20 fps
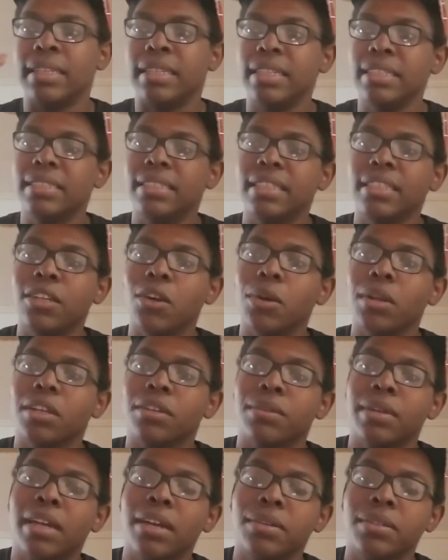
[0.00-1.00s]
Disney
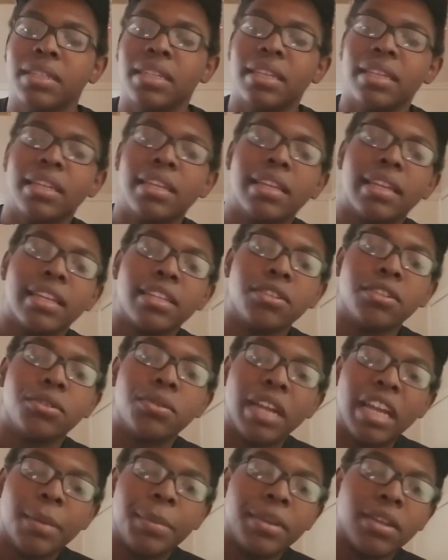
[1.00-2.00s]
going around and
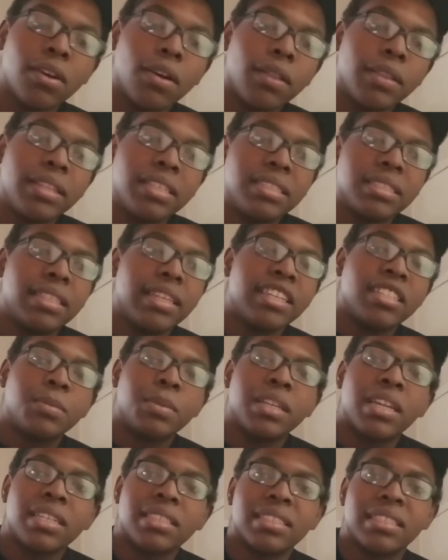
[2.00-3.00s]
grabbing all these things
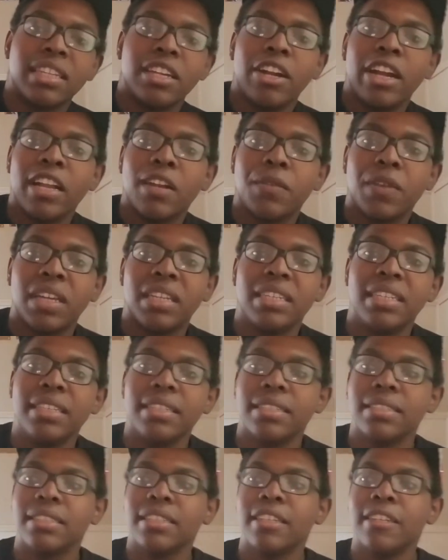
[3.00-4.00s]
because they're out of
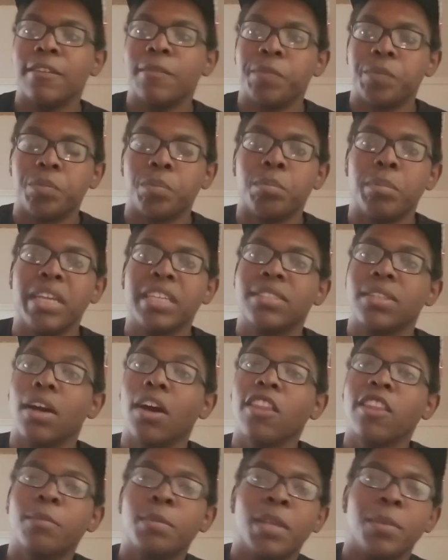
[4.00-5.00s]
ideas makes
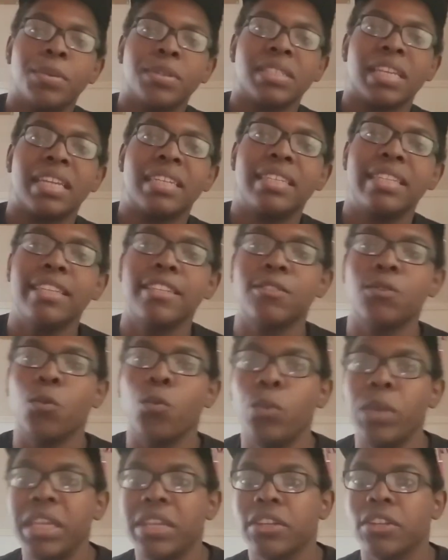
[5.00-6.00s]
other people's ideas
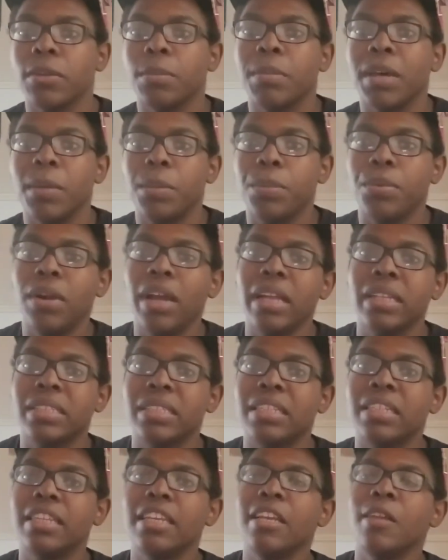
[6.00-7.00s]
weaker by
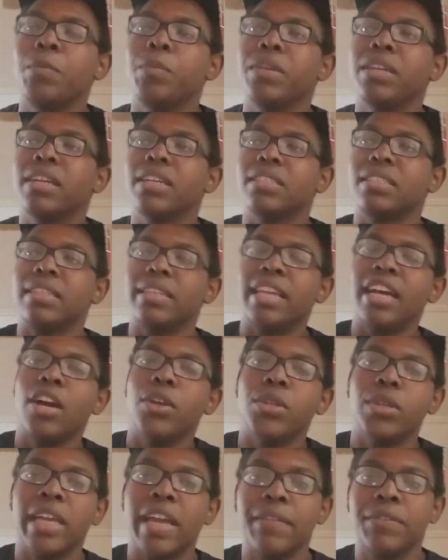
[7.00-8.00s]
proxy because now
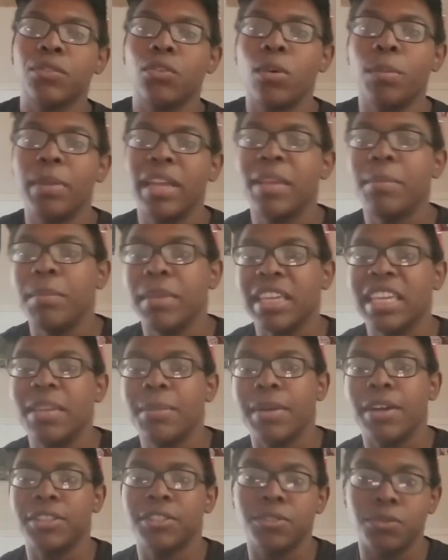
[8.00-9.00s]
you have to obey
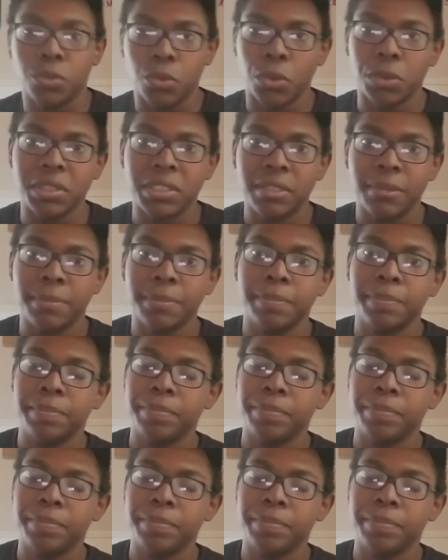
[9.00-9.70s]
Mickey Mouse's rules.